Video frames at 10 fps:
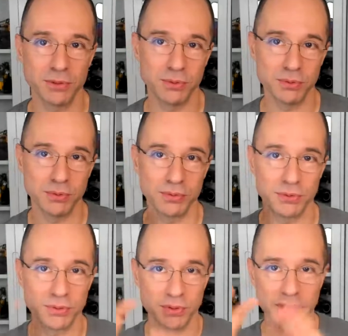to
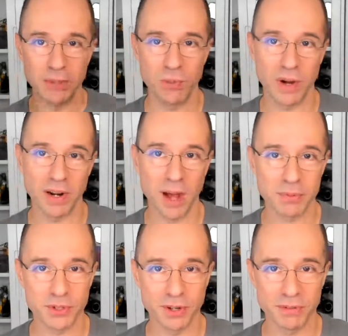create one
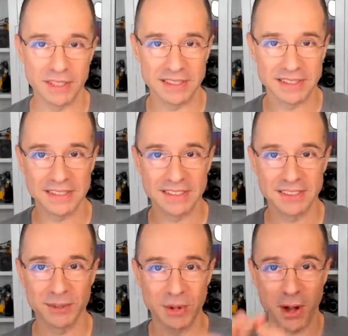option of
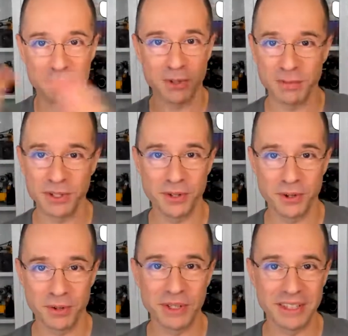a
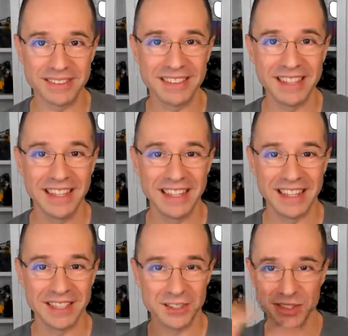hero unit
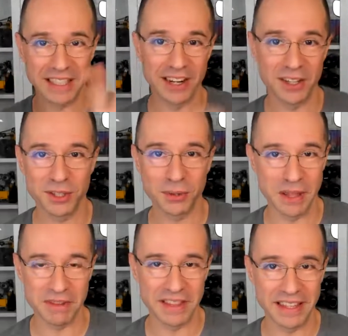and just like hard
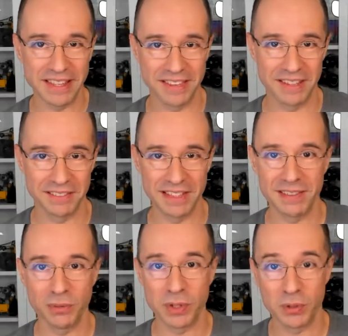code everything in there,
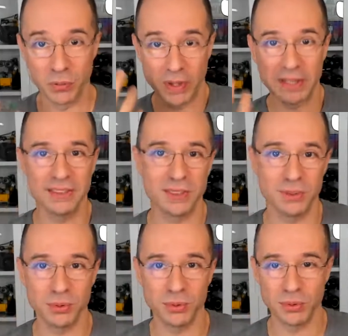right? What you want
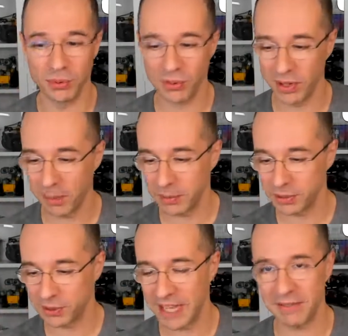to
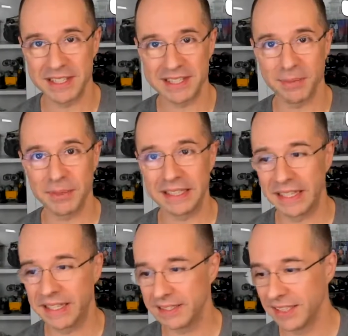accomplish is having something
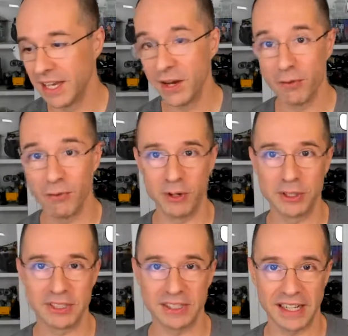that is
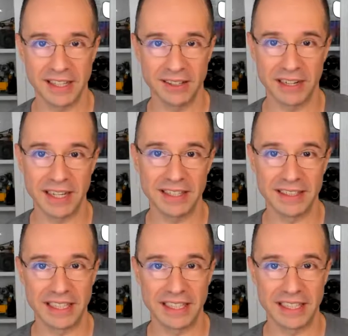versatile, right?